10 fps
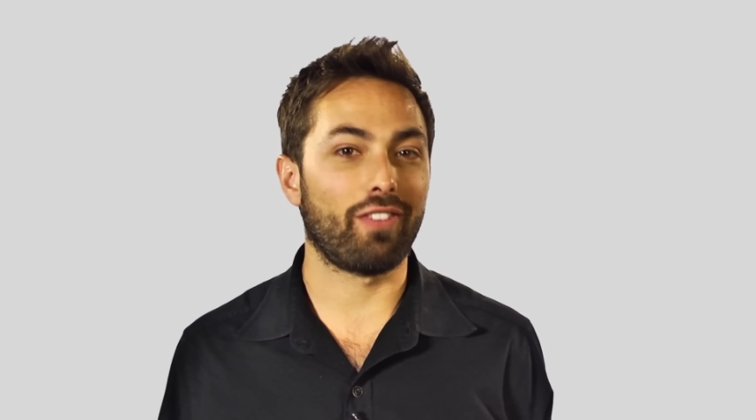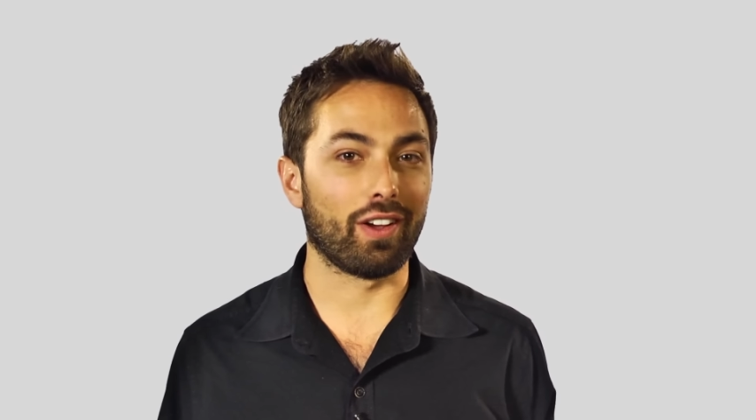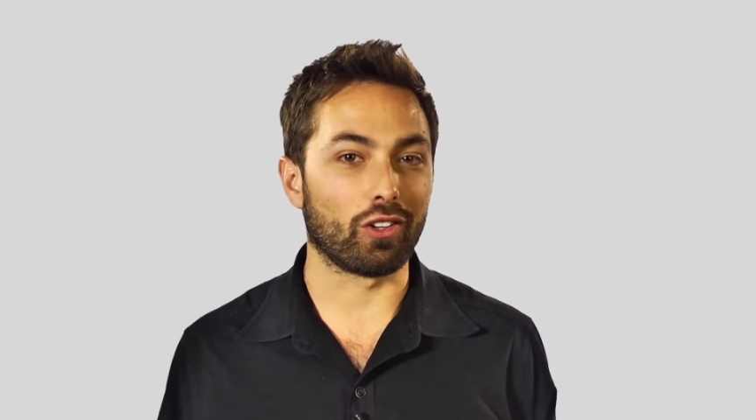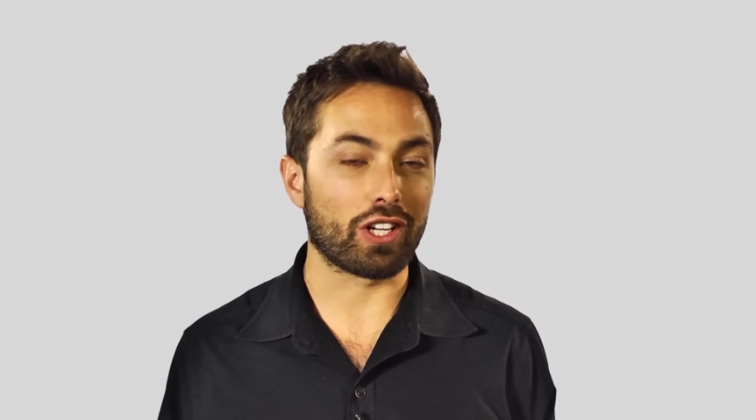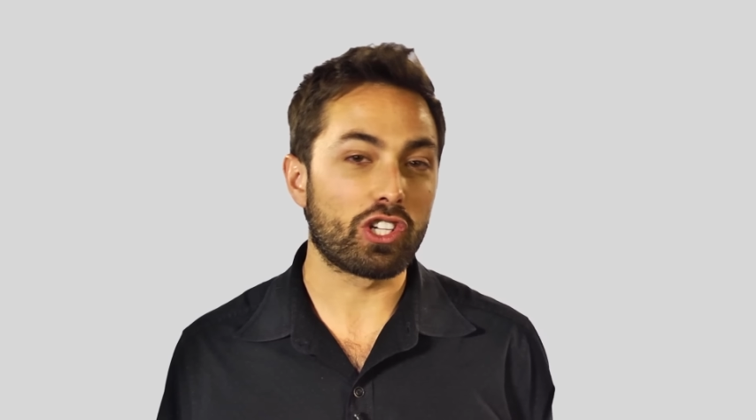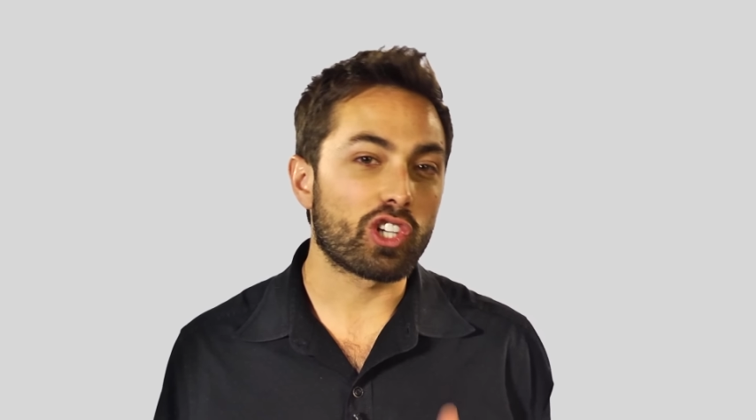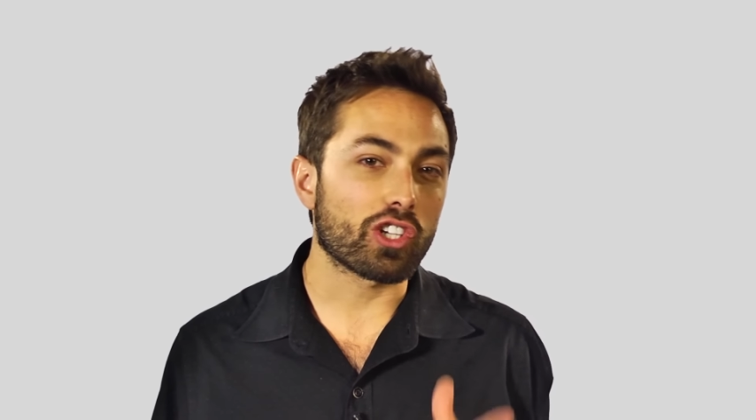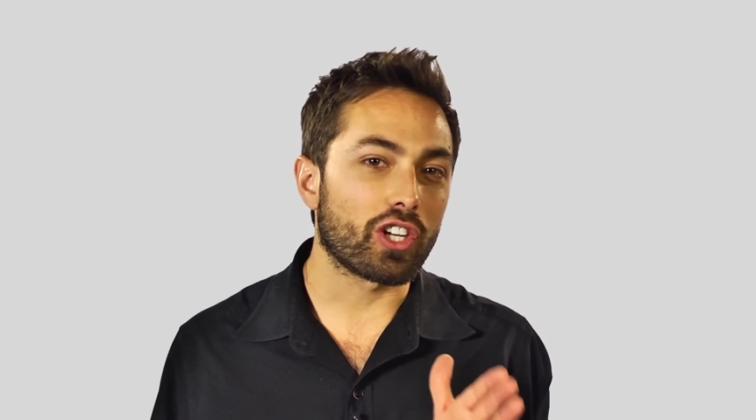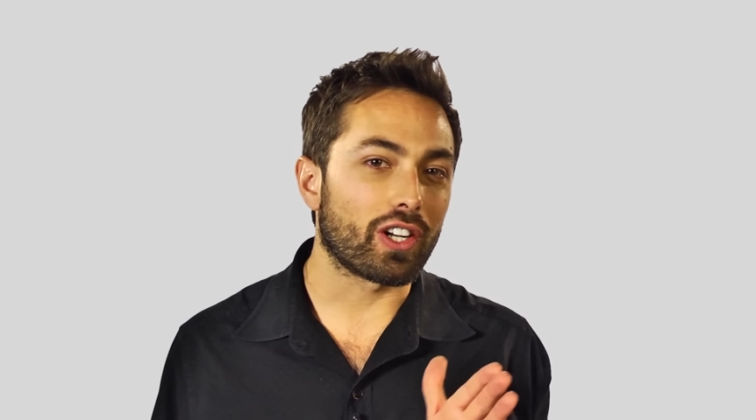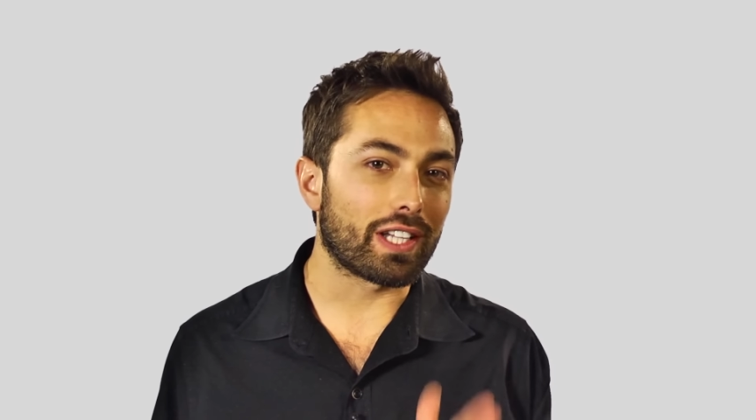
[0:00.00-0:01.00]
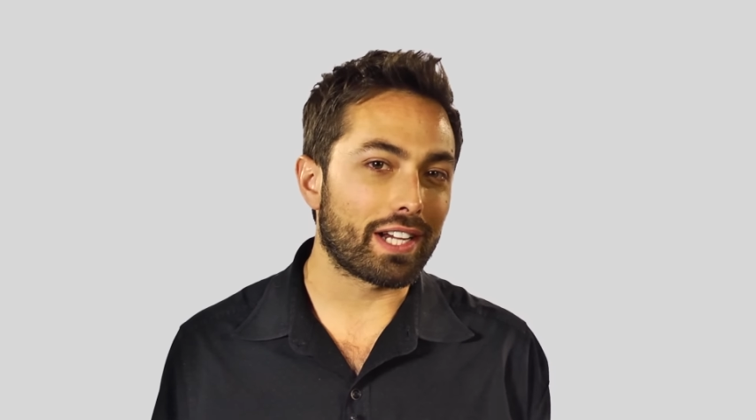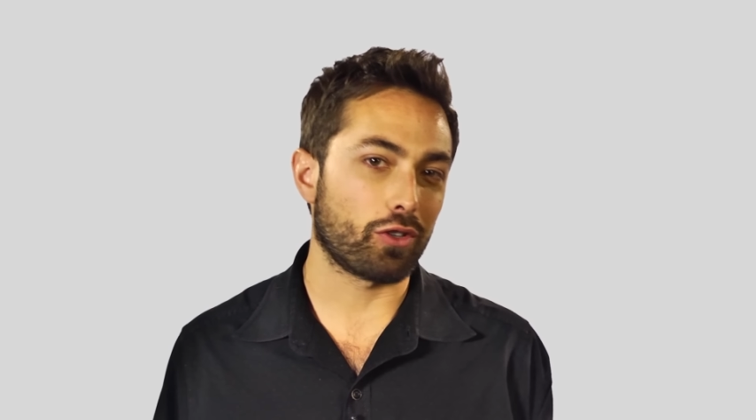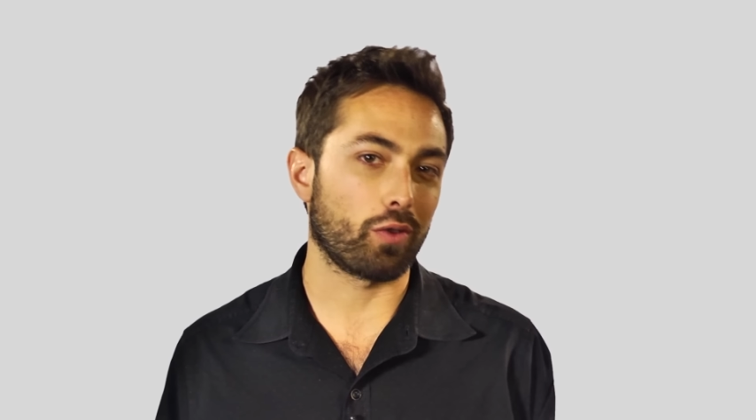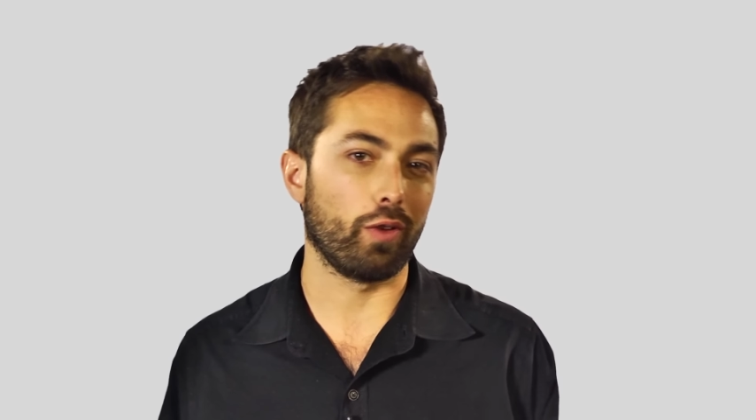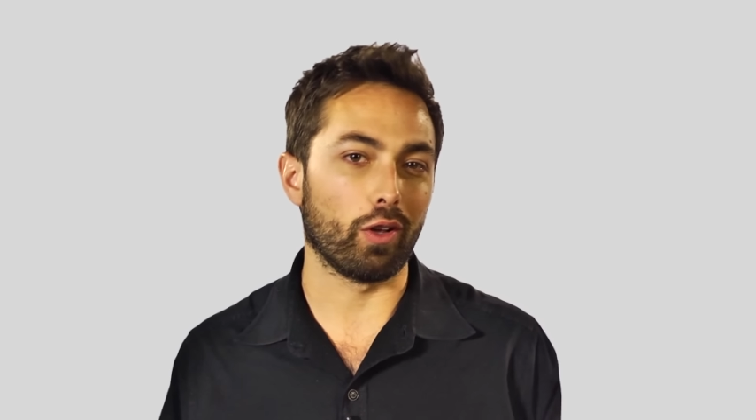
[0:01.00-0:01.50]
field is just an
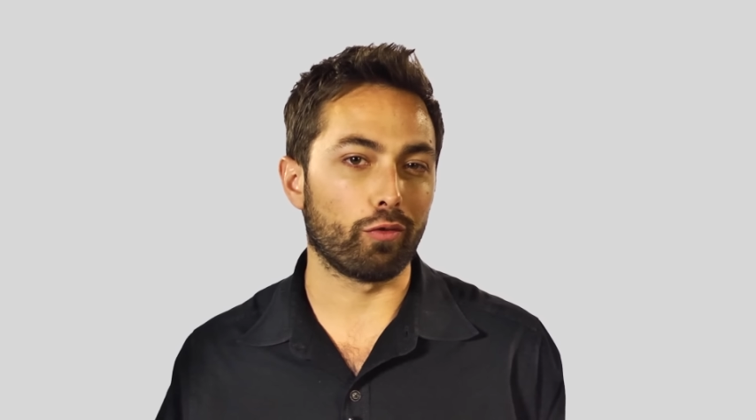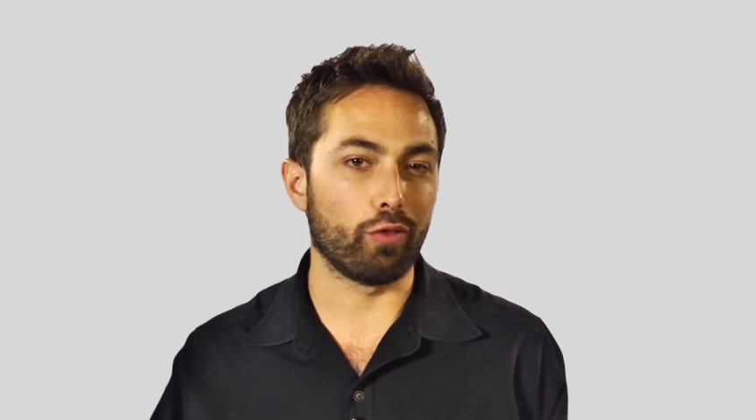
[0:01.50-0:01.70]
electric field